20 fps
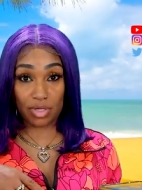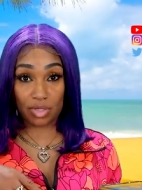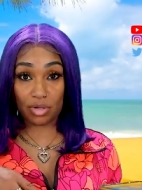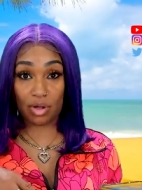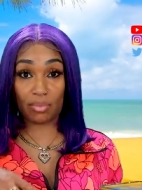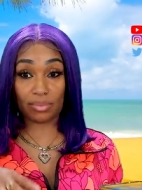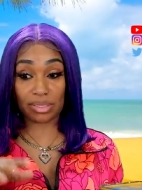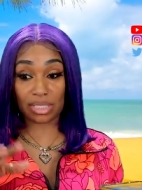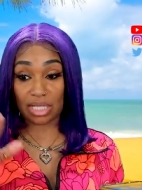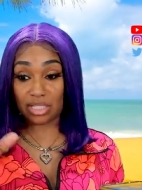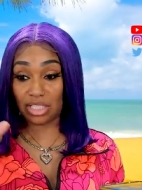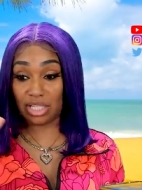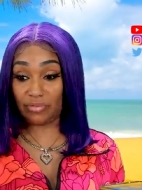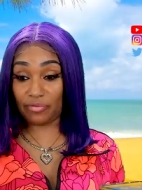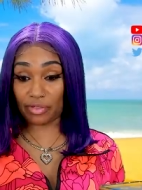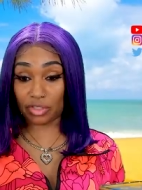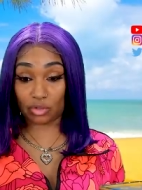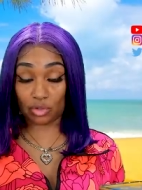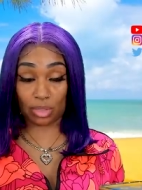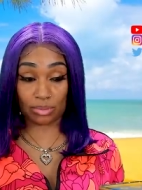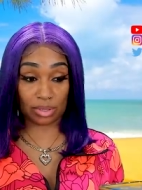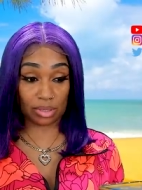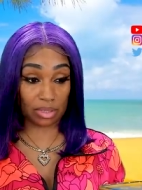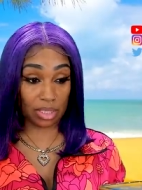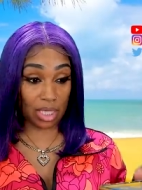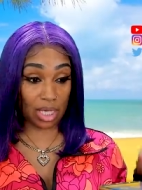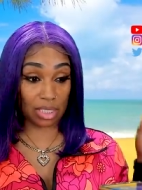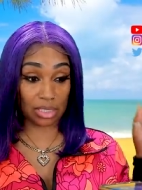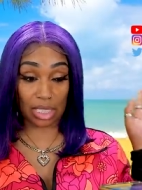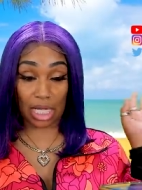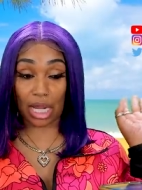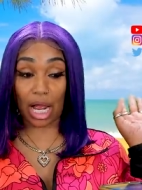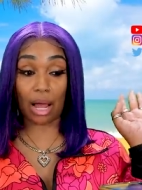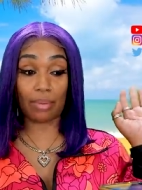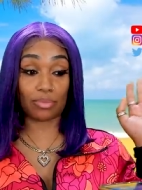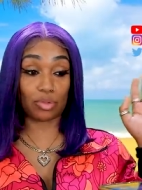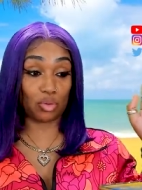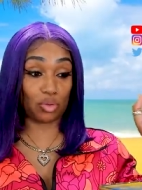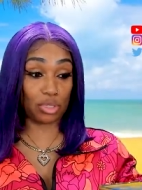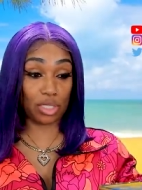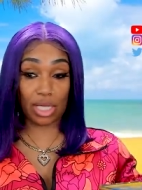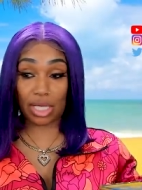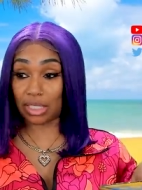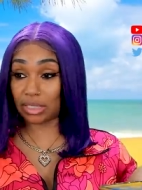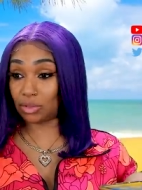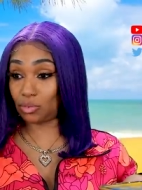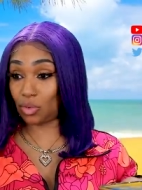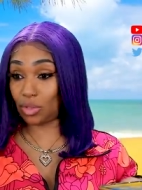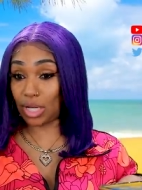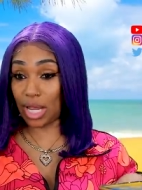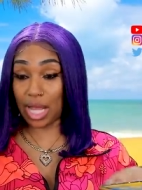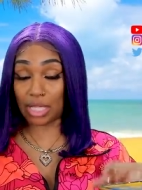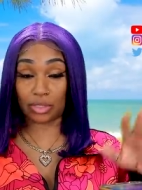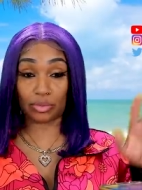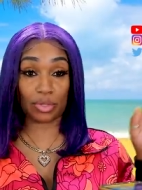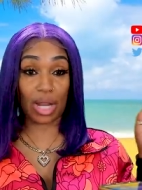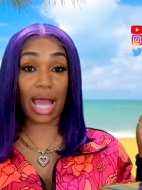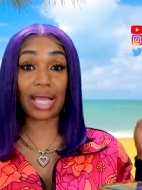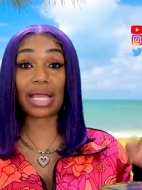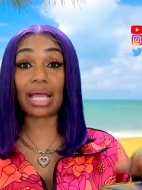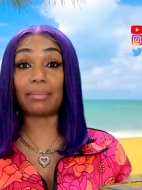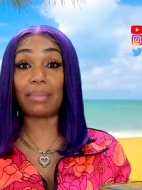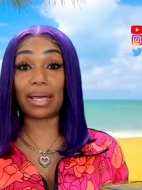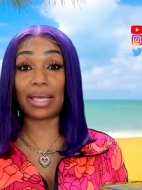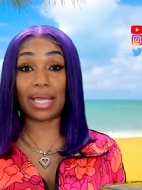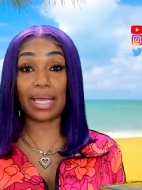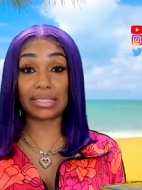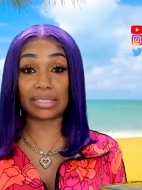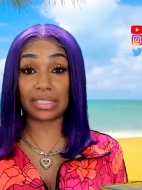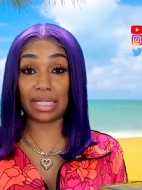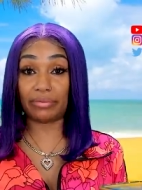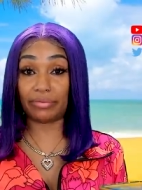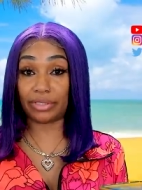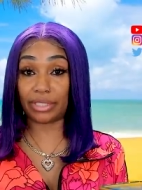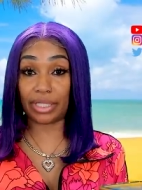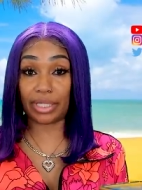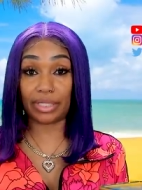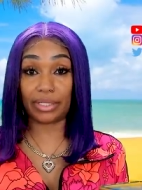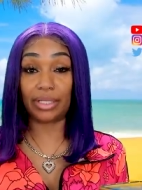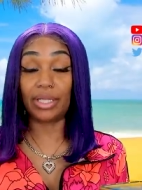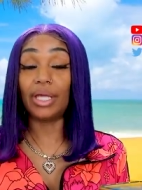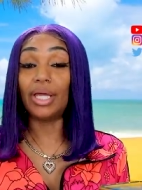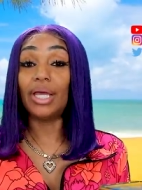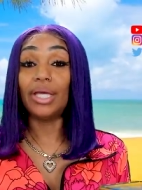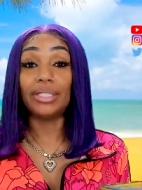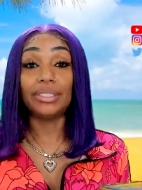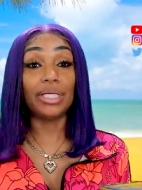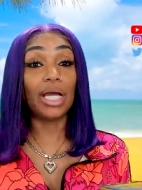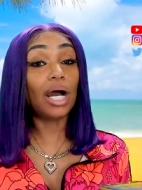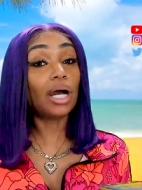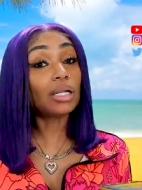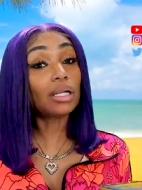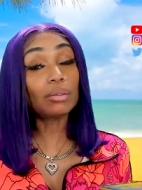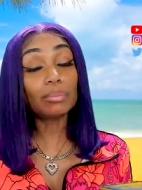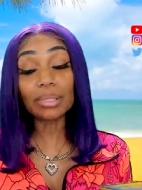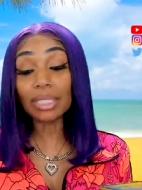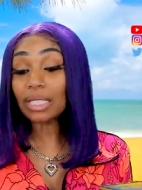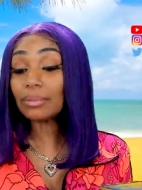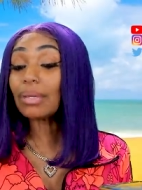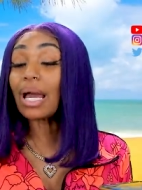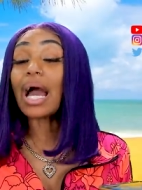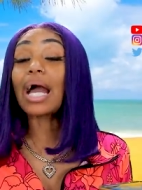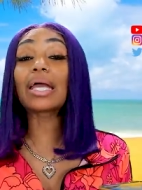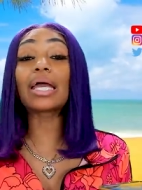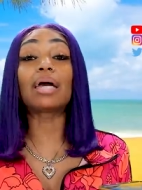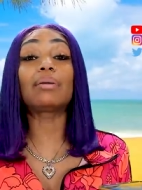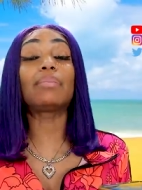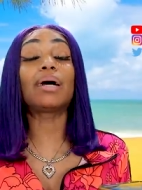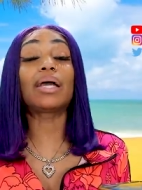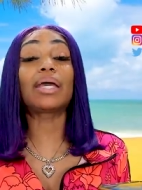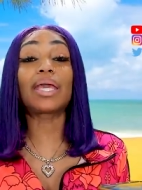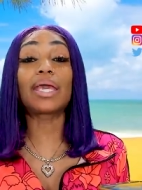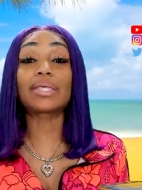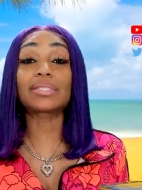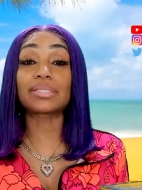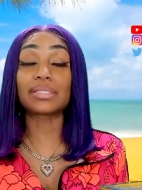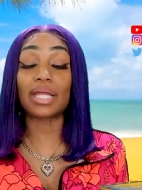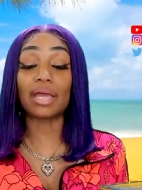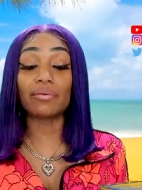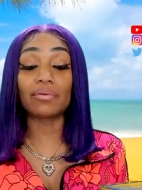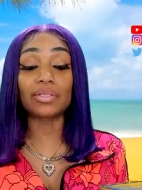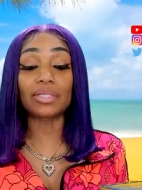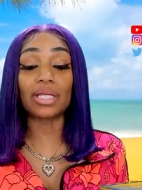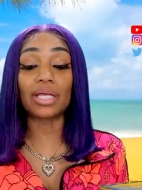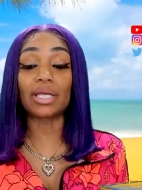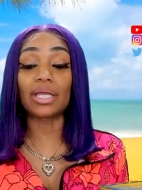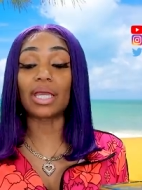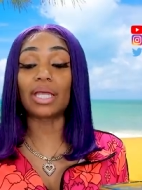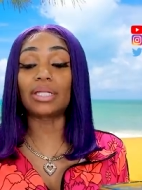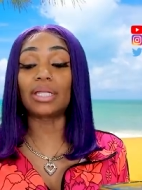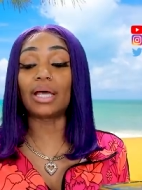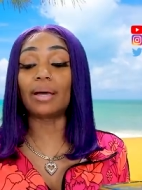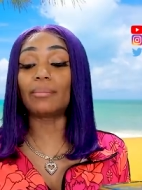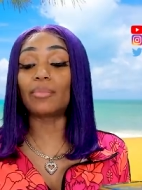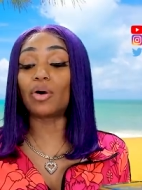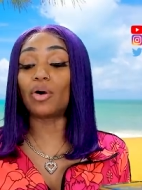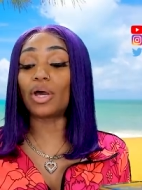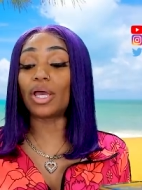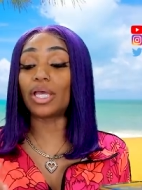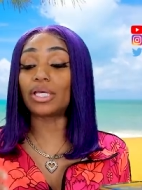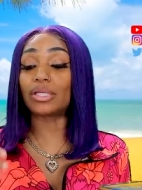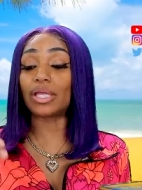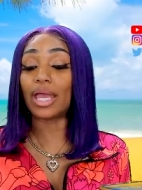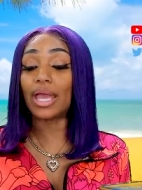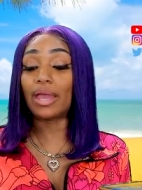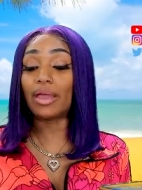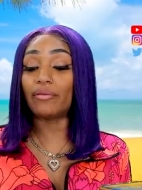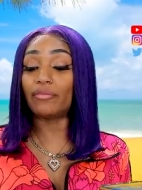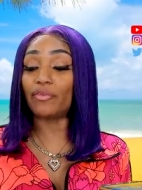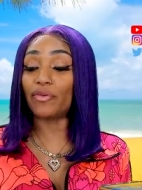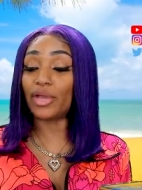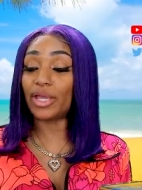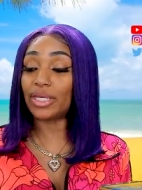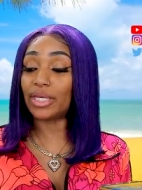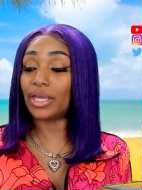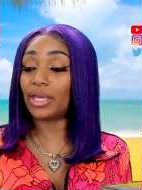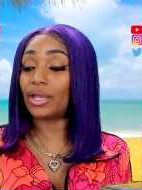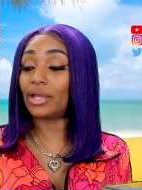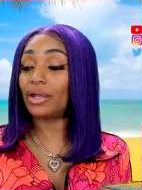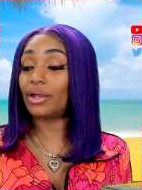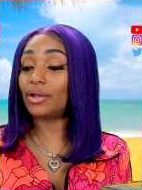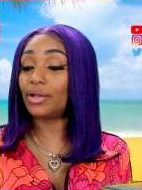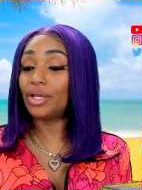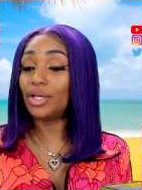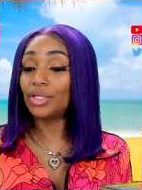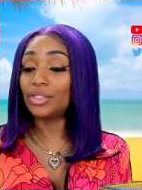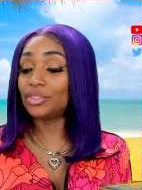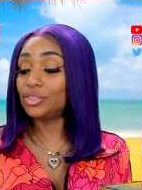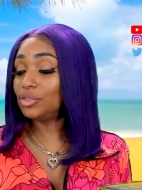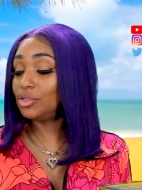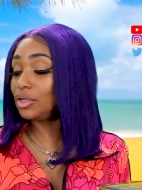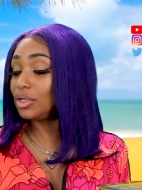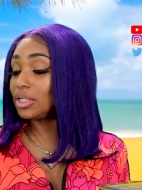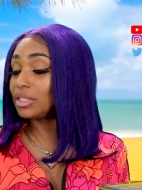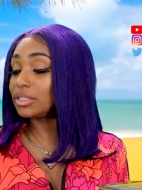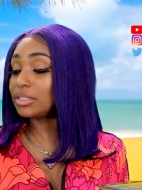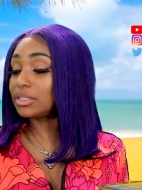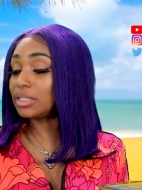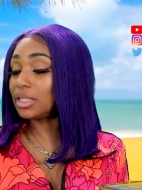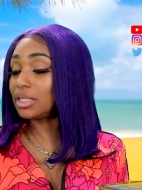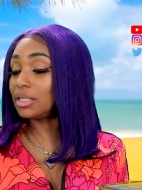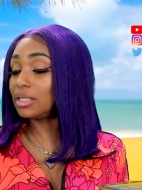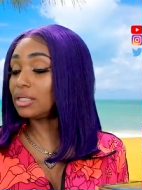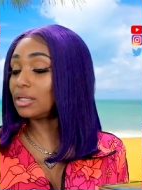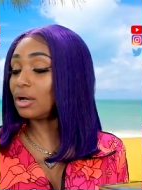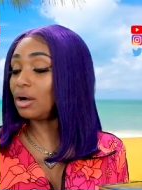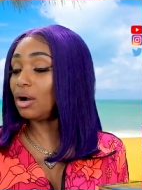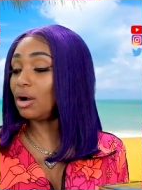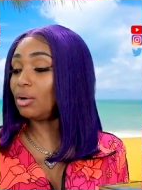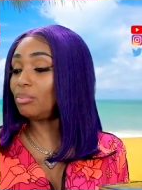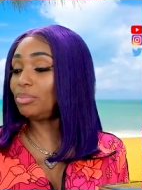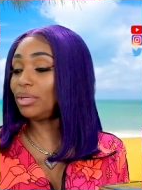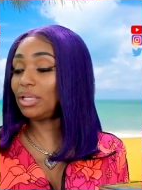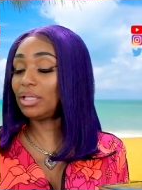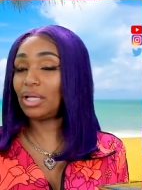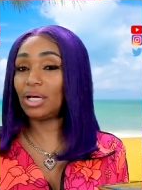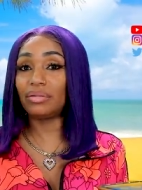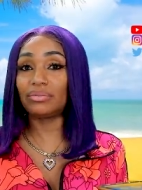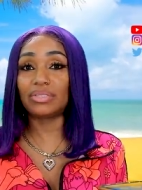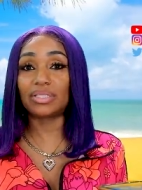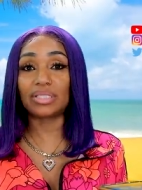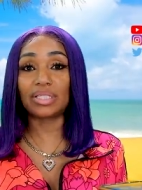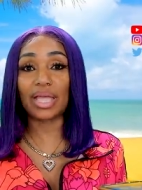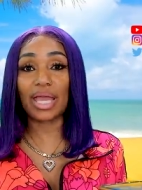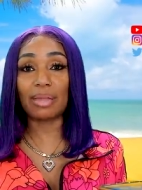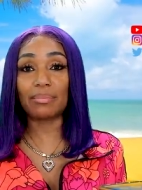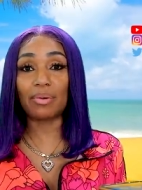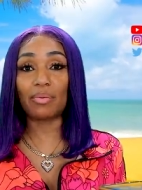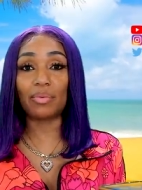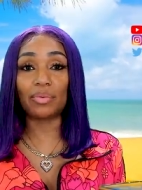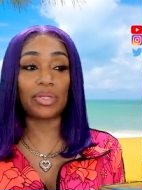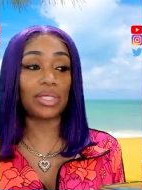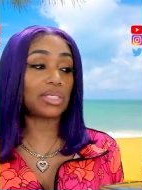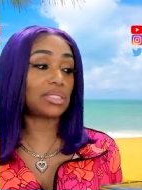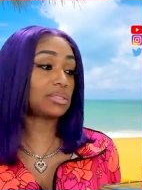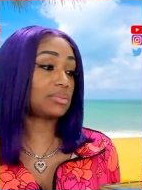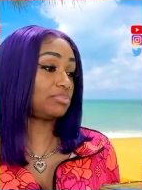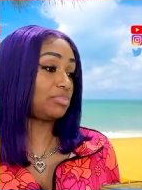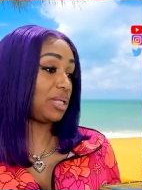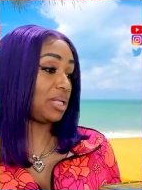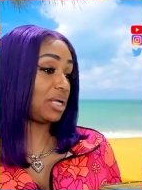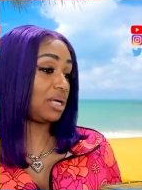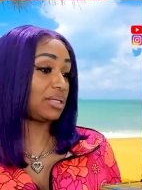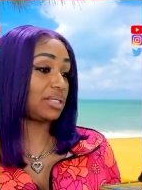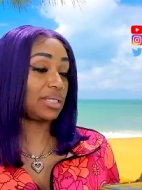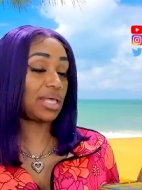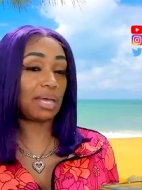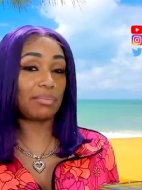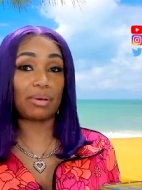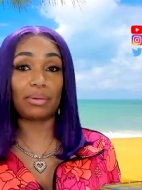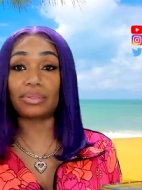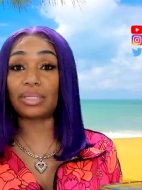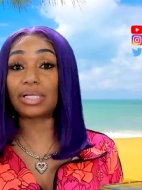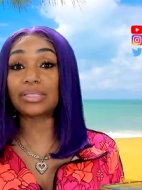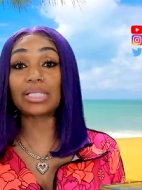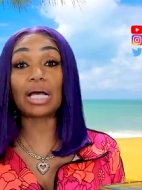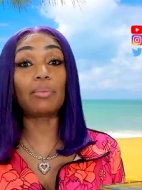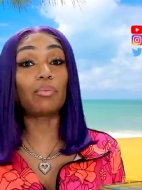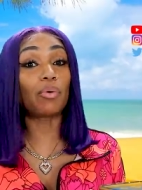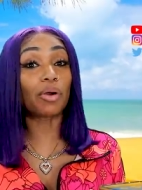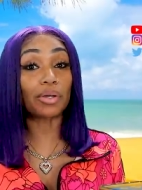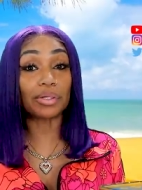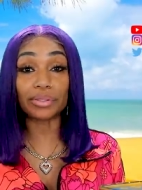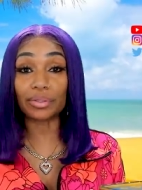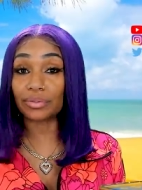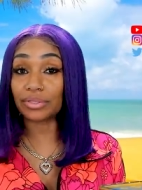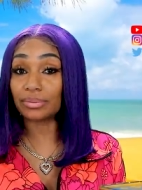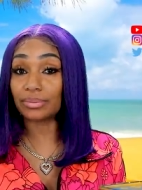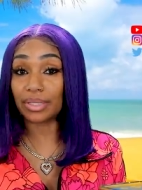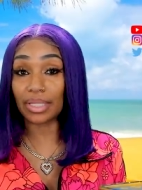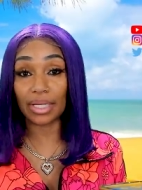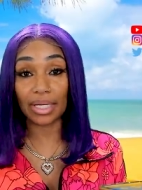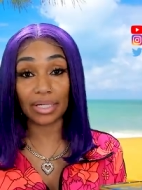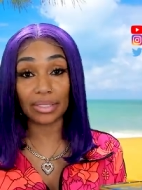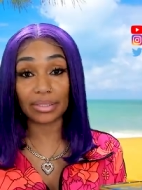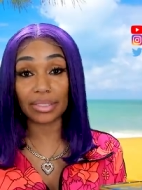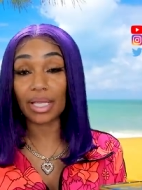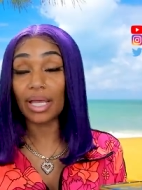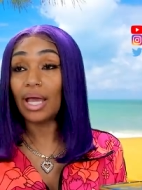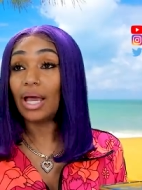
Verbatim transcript: You know what I'm saying? Different streams of things. Like I'm doing this, doing that, doing. I got my hands in everything. Y'all don't believe me? I got my hands in everything, and I'm going. every year, you're gonna see. Oh, B Love just came up with this. B Love that came out with because I'm working on some things.